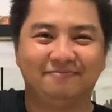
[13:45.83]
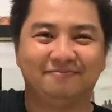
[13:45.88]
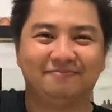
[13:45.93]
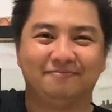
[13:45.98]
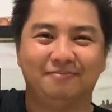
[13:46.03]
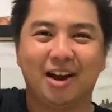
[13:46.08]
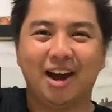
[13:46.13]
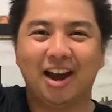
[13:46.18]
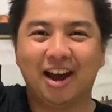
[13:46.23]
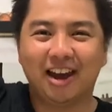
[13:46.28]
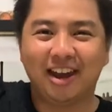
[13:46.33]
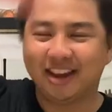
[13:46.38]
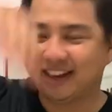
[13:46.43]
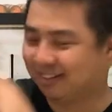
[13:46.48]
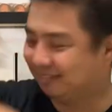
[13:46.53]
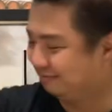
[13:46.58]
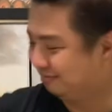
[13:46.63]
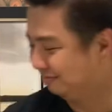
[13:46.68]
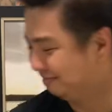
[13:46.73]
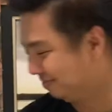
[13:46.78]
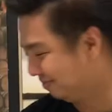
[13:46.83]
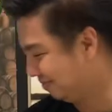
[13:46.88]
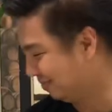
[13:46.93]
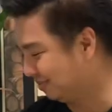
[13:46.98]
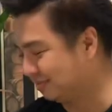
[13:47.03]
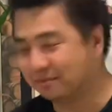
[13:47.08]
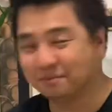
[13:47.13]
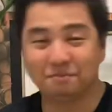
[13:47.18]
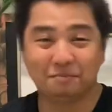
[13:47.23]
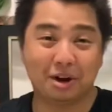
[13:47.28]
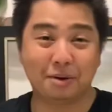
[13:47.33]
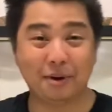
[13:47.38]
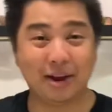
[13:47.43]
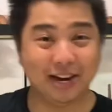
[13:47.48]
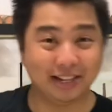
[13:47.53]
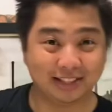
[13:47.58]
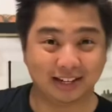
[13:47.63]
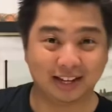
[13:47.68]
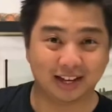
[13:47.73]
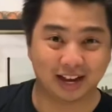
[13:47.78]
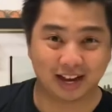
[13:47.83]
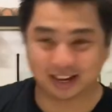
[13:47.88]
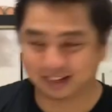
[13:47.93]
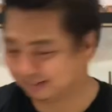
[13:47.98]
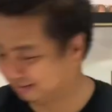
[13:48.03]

Bye! Bye-bye na talaga.